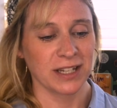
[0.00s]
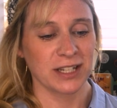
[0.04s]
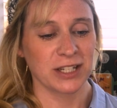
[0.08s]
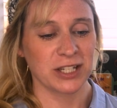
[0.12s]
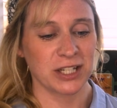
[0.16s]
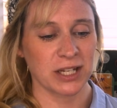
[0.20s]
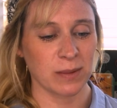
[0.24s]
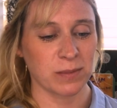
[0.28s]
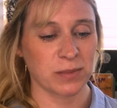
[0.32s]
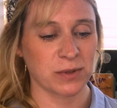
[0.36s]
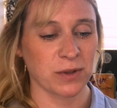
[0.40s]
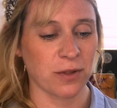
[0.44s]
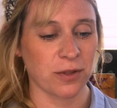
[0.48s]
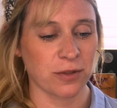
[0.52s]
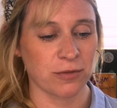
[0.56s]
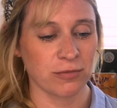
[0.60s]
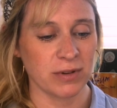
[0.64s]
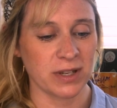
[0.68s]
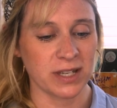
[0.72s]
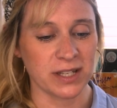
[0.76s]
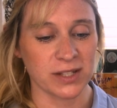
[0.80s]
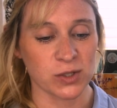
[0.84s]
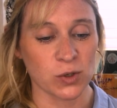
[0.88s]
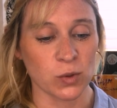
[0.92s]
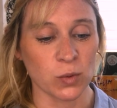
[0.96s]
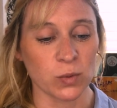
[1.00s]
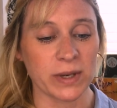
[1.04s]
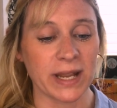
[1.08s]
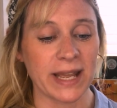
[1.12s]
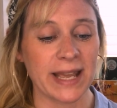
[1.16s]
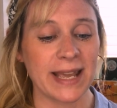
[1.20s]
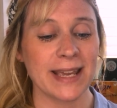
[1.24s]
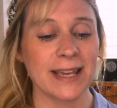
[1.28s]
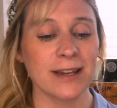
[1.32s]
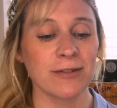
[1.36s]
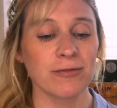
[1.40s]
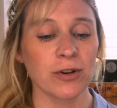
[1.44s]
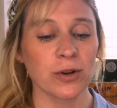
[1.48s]
Chapter 3 is called
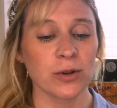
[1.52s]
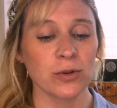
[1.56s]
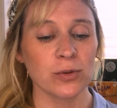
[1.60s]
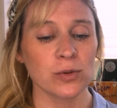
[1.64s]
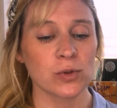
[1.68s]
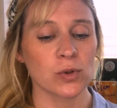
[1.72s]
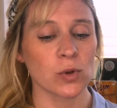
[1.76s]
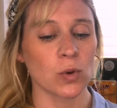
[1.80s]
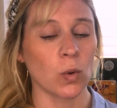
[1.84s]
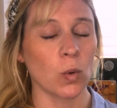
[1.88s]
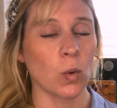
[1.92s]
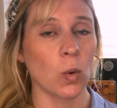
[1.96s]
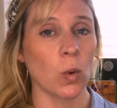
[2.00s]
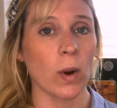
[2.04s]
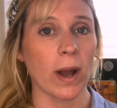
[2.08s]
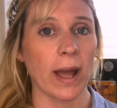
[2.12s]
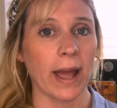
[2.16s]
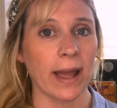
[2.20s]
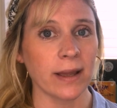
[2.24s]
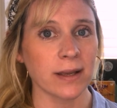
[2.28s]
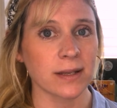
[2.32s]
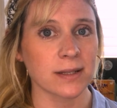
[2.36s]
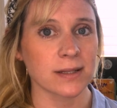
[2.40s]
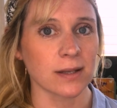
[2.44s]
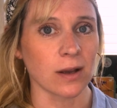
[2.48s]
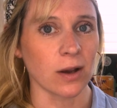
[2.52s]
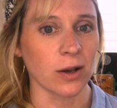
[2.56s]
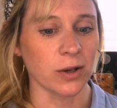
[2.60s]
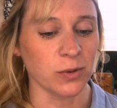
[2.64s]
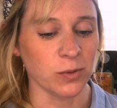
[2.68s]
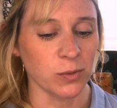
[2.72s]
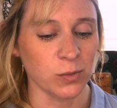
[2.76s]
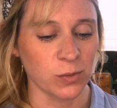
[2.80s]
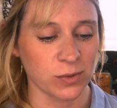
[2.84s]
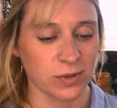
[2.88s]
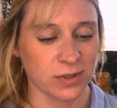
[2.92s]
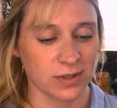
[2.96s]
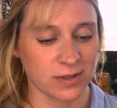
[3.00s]
Heroes or
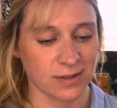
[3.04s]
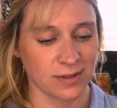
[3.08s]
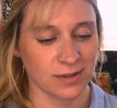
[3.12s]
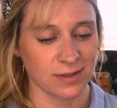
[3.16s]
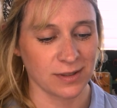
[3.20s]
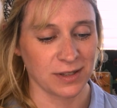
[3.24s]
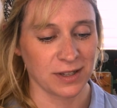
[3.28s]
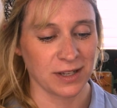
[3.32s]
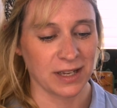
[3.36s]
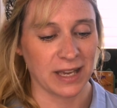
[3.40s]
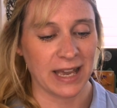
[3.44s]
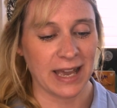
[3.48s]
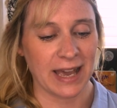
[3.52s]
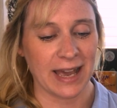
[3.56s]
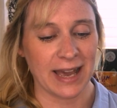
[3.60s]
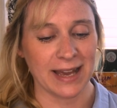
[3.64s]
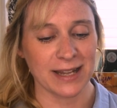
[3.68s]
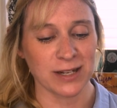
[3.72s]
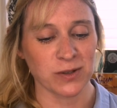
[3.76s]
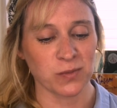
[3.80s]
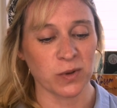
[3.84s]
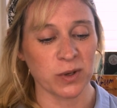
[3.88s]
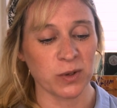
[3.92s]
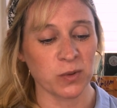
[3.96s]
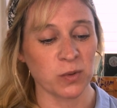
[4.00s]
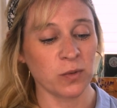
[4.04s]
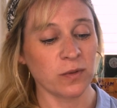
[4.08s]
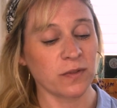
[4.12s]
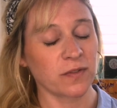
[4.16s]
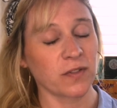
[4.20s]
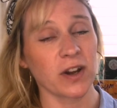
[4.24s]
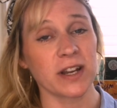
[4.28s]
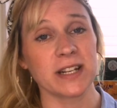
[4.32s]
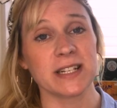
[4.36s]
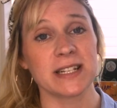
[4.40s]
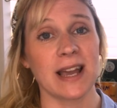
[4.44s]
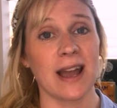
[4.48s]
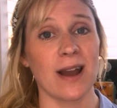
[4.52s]
Exiles, and we will
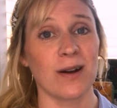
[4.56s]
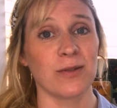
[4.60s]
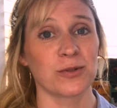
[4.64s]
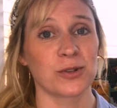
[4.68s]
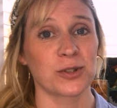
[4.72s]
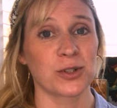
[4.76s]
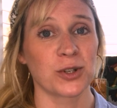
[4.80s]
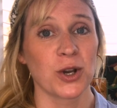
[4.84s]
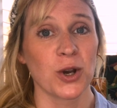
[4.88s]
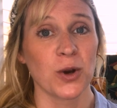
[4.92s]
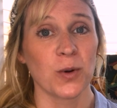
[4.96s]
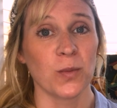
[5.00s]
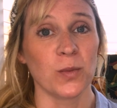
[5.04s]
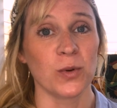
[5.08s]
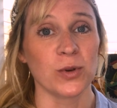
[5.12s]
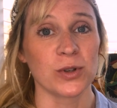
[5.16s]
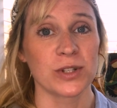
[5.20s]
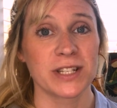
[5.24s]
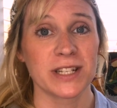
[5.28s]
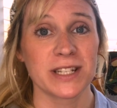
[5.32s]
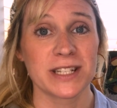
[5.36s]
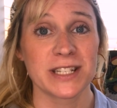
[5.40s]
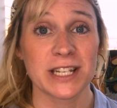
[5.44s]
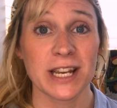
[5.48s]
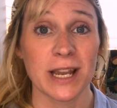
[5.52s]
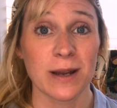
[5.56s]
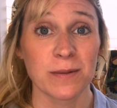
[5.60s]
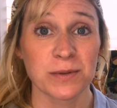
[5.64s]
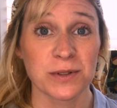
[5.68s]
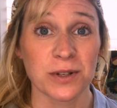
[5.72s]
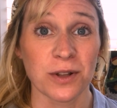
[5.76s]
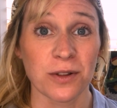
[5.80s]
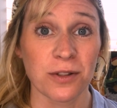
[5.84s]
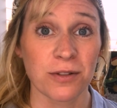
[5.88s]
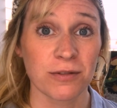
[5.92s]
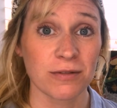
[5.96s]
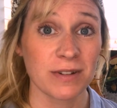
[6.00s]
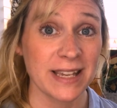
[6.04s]
find out what Chapter
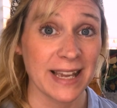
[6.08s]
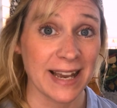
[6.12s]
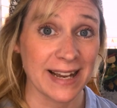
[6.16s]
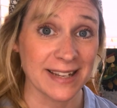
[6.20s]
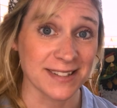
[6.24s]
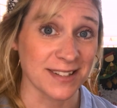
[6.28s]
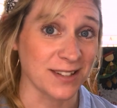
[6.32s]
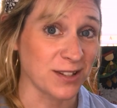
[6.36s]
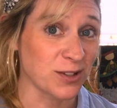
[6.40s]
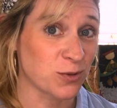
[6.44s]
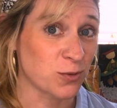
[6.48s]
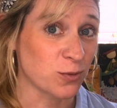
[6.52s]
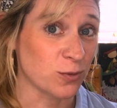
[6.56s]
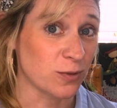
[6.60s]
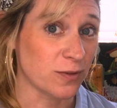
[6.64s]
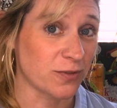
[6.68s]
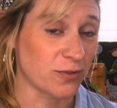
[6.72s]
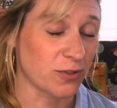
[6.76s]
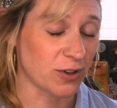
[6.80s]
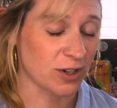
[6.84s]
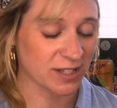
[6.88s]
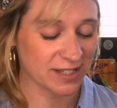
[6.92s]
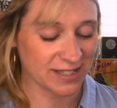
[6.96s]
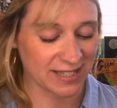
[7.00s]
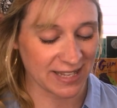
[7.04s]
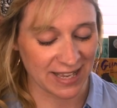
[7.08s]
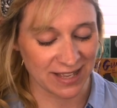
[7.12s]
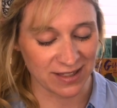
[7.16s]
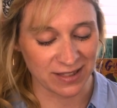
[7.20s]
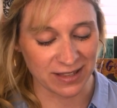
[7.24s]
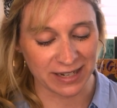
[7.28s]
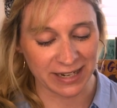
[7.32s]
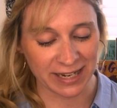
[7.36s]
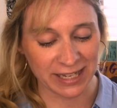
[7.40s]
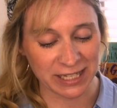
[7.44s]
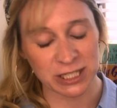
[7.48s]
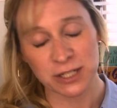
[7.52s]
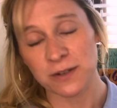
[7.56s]
3 has in store for us in the
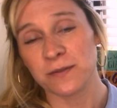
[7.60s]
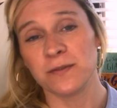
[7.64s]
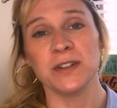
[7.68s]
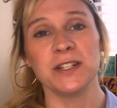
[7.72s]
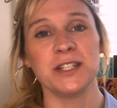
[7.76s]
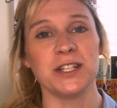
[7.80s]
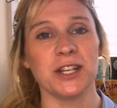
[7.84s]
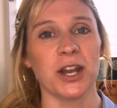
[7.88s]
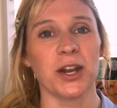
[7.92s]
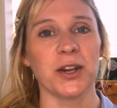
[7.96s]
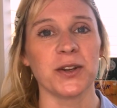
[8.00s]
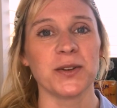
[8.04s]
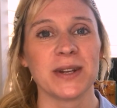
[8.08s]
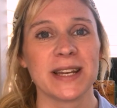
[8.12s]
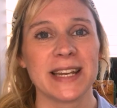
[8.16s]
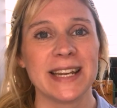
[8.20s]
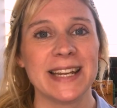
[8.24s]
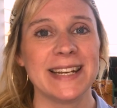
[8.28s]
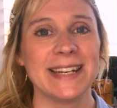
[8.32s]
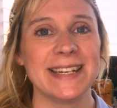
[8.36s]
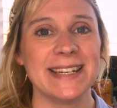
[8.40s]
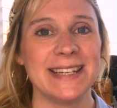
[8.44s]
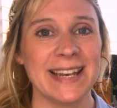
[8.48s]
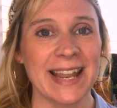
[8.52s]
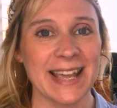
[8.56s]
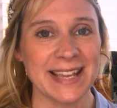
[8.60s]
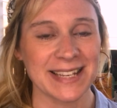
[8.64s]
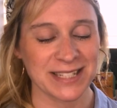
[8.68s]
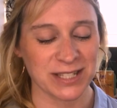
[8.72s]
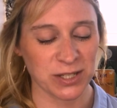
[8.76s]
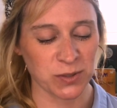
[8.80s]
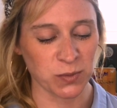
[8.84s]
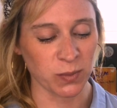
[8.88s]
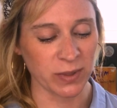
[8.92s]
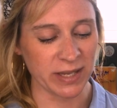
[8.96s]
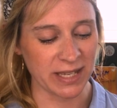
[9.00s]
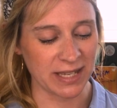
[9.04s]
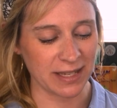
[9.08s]
next video
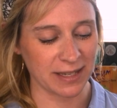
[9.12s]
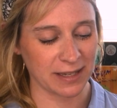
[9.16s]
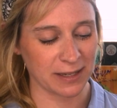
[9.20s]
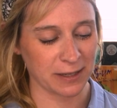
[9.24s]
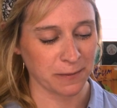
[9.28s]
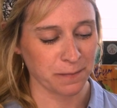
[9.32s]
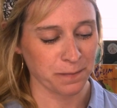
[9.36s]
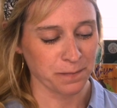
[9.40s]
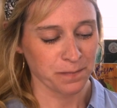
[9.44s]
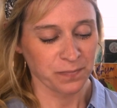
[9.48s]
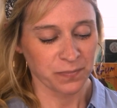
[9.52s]
next week.